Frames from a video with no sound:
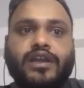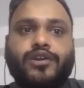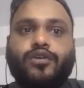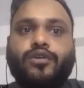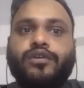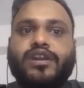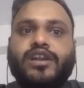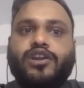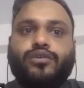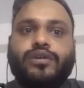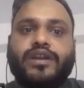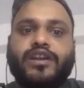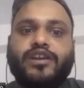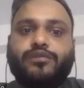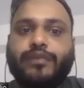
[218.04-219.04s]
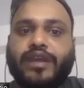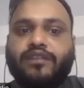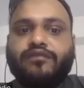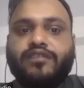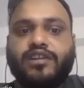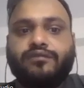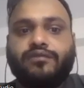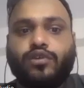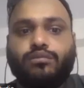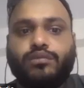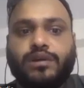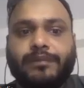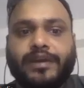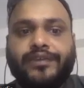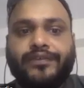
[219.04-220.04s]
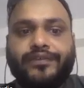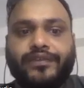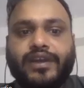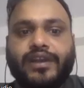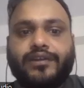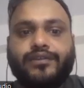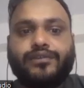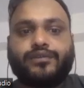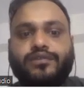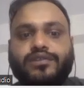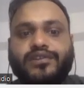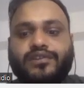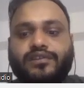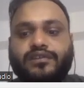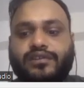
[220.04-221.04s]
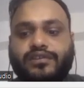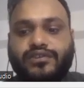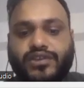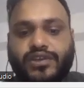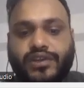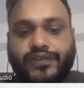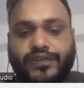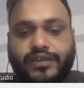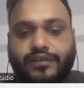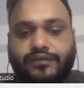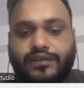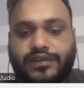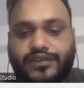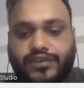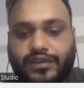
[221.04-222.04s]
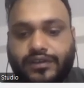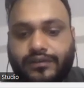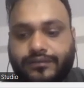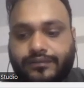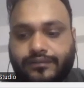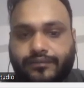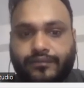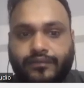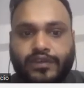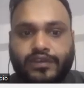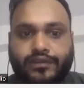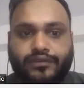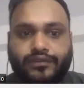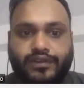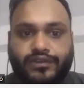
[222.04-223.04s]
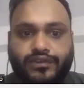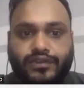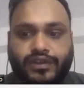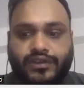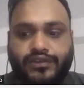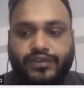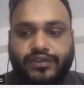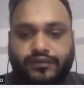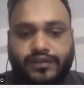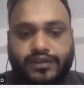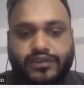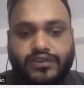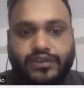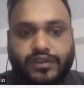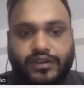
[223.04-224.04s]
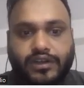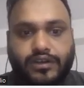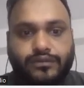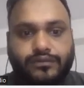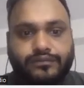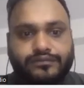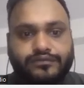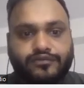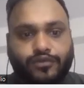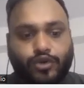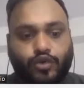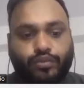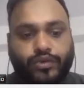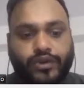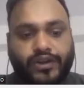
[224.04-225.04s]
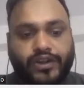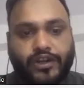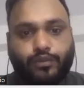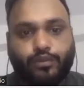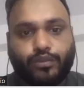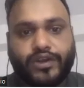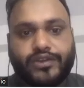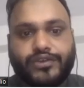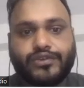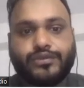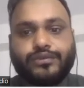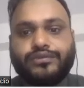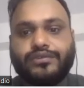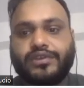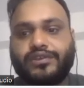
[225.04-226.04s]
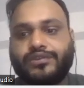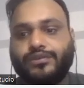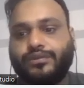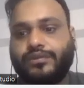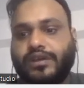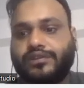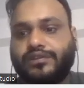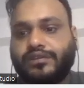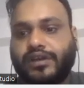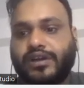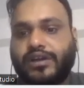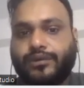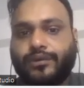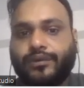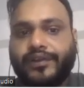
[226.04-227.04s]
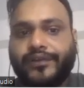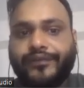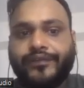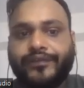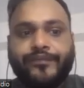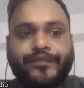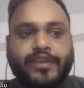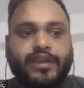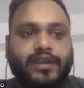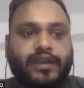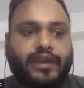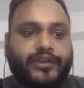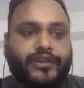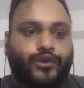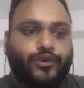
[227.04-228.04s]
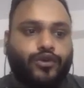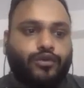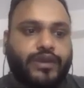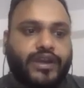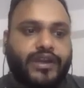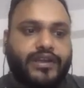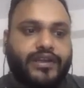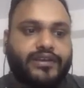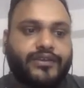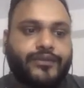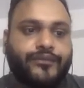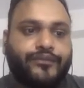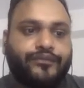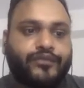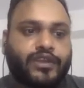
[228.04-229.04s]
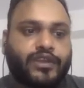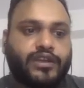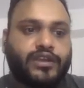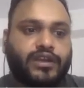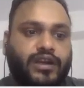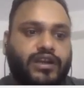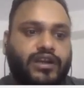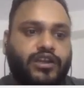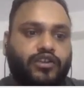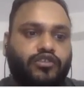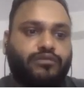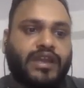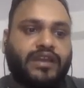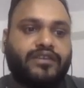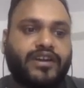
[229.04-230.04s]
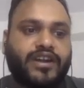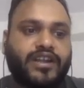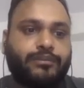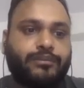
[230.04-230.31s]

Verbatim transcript: I don't need to add it manually from my side. So just change the version. Just change the version now, 4.8.2. Just do the control S and automatically under the Maven